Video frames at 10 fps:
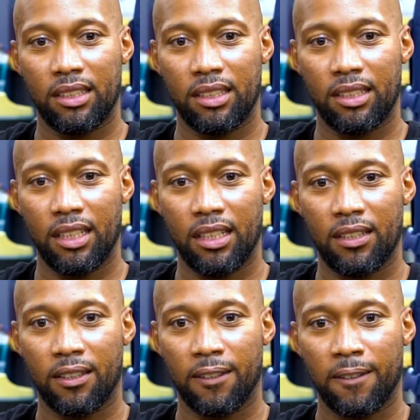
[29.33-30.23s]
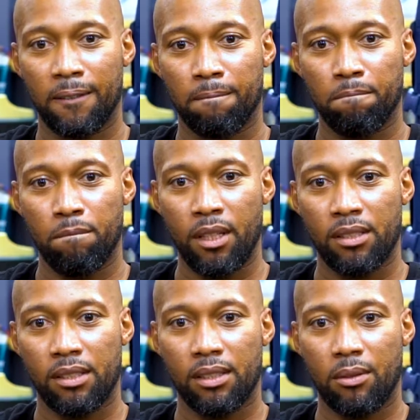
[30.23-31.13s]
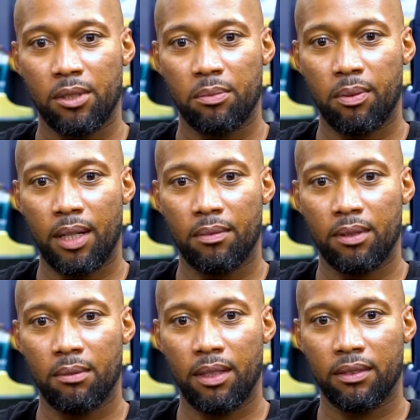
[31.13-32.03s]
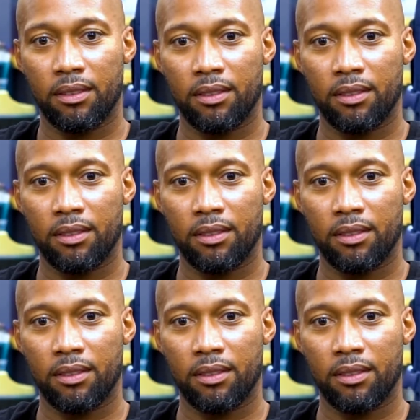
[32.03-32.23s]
cut hair since I was probably about